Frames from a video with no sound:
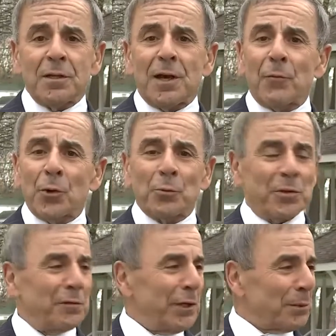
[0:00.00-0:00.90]
I've worked
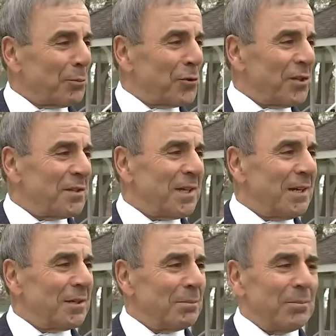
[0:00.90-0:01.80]
with developers in
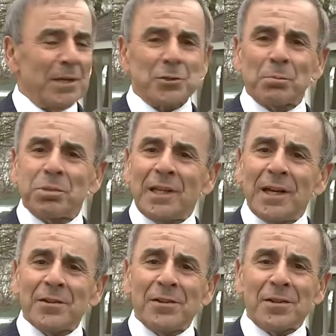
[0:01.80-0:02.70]
town at major
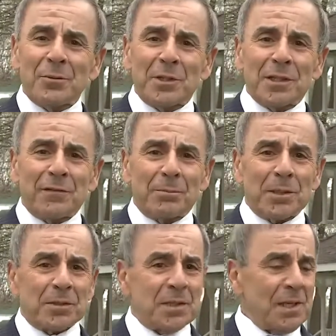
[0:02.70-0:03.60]
plazas, and we have
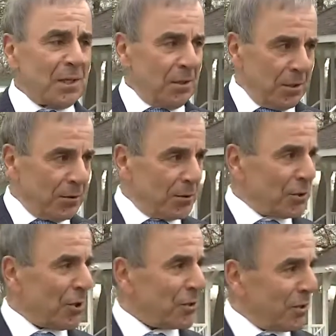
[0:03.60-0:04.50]
about 10 other charging